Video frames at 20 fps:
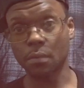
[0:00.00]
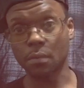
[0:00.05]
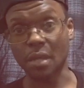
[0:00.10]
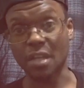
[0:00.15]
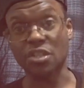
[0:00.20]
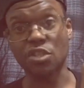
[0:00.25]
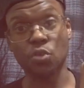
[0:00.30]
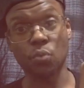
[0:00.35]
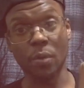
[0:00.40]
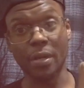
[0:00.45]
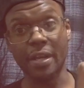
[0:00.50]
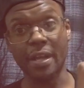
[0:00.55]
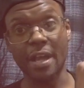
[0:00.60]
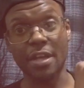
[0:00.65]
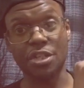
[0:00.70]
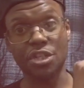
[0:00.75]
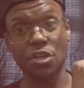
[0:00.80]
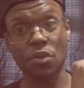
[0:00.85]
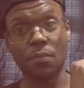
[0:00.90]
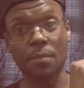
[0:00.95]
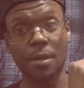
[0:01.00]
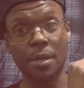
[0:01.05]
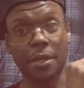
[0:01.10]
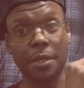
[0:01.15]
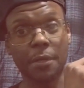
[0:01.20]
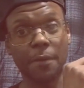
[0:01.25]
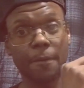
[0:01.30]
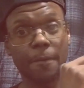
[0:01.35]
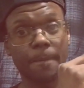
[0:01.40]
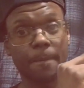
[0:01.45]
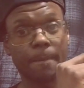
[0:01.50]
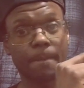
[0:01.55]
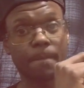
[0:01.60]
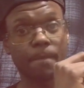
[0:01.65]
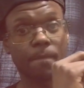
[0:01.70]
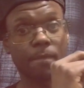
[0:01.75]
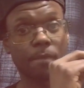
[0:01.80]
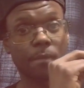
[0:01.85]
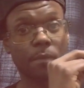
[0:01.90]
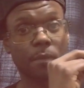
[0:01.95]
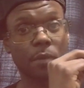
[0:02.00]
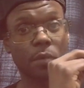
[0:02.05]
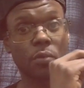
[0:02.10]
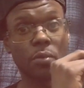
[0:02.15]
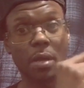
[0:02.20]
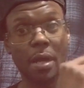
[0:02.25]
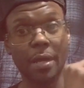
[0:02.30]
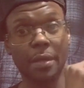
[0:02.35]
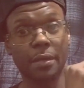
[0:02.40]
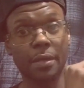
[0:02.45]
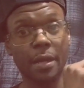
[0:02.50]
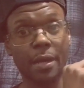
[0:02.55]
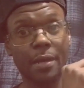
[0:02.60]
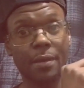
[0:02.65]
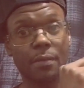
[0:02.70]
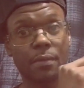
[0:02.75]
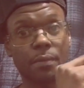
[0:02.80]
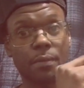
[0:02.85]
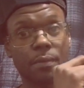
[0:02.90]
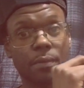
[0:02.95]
That's twenty X your money. You like that?